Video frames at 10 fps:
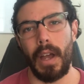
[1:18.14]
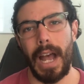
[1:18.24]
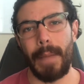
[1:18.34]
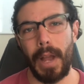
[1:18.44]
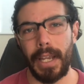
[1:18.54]

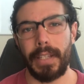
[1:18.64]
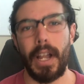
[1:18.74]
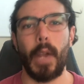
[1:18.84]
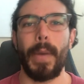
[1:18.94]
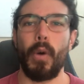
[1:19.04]
I'm not going to
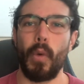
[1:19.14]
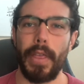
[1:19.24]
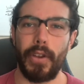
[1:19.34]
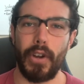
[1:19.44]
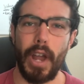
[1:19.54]
talk about
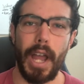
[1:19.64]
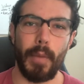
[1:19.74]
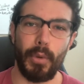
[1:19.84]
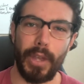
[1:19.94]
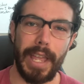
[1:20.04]
whether or
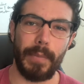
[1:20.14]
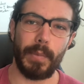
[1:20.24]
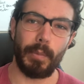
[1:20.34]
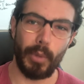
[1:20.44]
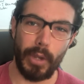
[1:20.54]
not
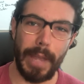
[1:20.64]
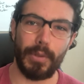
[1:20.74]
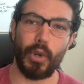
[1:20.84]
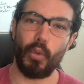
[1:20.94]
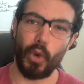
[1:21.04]
boot
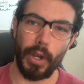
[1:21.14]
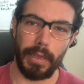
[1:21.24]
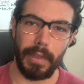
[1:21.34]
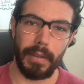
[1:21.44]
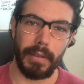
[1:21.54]
camps are
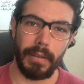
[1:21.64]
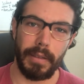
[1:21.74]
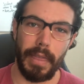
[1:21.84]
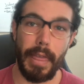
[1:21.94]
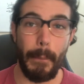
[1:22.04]
worth
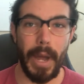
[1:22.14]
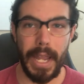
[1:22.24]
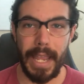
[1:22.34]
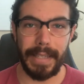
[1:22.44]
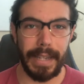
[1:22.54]
the
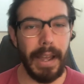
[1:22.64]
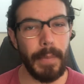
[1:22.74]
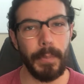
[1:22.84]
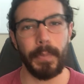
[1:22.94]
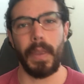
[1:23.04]
money and
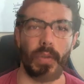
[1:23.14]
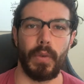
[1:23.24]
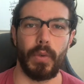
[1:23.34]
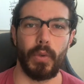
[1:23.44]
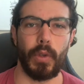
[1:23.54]
time.
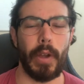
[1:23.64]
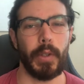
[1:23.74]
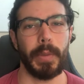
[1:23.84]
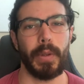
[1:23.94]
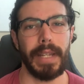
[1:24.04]
So I
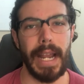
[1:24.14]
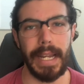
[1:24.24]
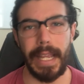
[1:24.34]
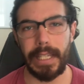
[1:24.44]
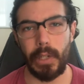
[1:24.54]
was between
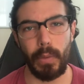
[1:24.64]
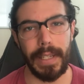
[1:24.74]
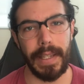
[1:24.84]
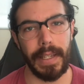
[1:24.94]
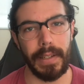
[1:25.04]
9 to 18
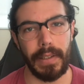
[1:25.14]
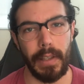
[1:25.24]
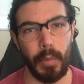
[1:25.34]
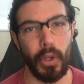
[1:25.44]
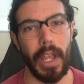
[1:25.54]
weeks into
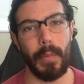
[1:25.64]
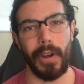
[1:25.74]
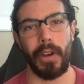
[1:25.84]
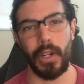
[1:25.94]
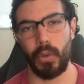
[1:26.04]
the boot camp.
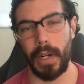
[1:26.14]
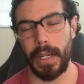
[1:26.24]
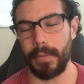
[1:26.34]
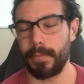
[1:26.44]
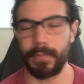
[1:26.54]
I
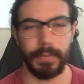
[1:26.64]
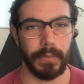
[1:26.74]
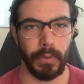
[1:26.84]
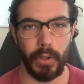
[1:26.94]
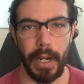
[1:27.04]
graduated.
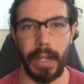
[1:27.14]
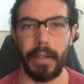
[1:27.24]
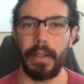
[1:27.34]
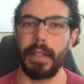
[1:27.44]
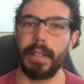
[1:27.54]
Great.
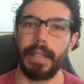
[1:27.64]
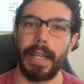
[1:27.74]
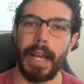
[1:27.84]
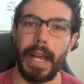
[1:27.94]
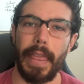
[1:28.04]

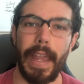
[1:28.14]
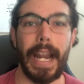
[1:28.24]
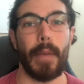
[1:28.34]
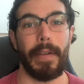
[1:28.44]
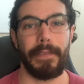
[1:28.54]
Then
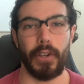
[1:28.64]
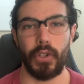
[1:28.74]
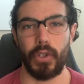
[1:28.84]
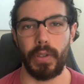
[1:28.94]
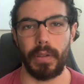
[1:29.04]
I got my
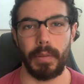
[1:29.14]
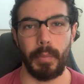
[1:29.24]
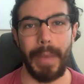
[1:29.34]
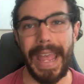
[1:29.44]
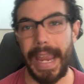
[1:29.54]
first
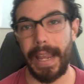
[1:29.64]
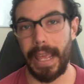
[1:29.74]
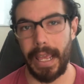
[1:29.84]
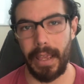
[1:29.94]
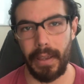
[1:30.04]
paid
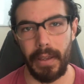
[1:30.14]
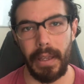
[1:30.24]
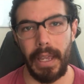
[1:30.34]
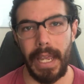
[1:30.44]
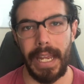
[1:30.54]
gig,
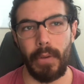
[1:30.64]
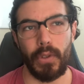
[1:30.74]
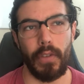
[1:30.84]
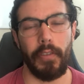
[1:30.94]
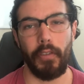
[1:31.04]
and it
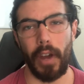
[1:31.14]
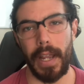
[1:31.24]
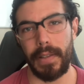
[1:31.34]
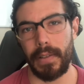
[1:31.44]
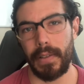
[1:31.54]
was a
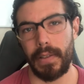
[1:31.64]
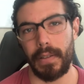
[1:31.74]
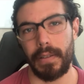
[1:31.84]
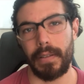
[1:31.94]
friend's